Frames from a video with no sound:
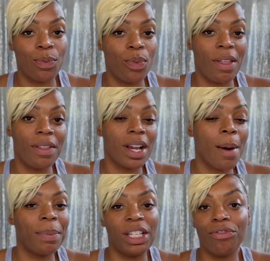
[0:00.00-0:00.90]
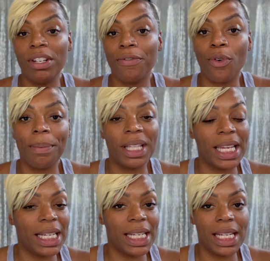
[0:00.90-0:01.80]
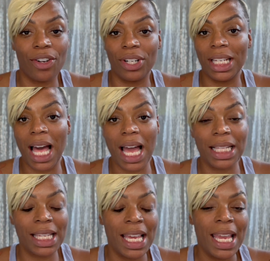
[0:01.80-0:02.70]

whether the company reformulated it or not,